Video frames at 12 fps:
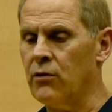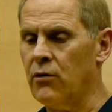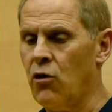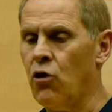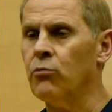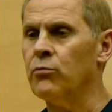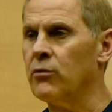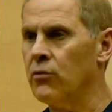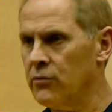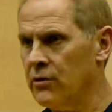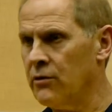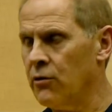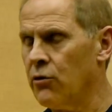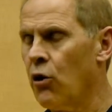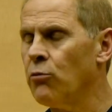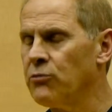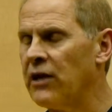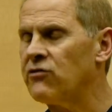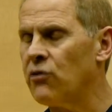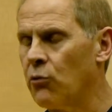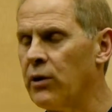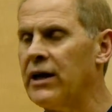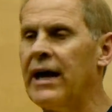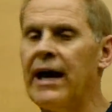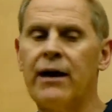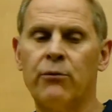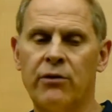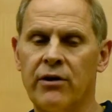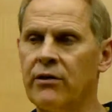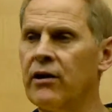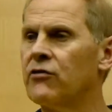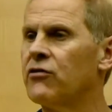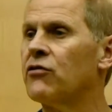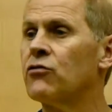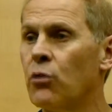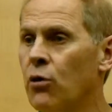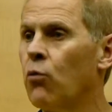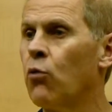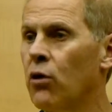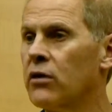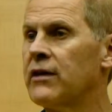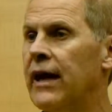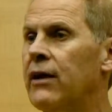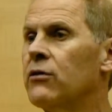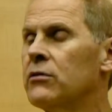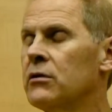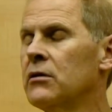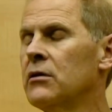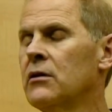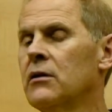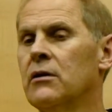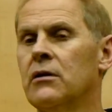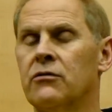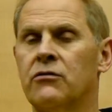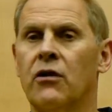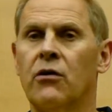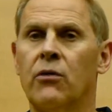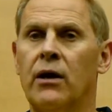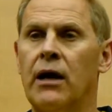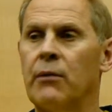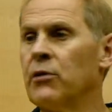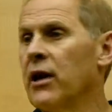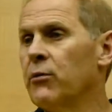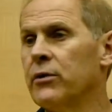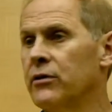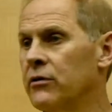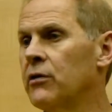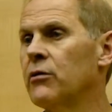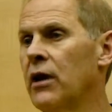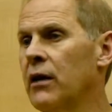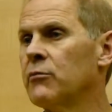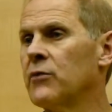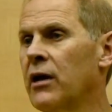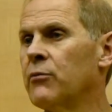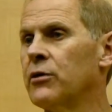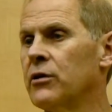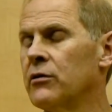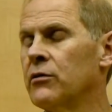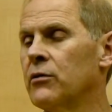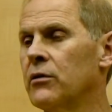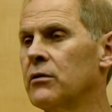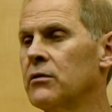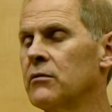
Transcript: home dates that we had with their dates just sort of worked out. So I'm glad we can do it.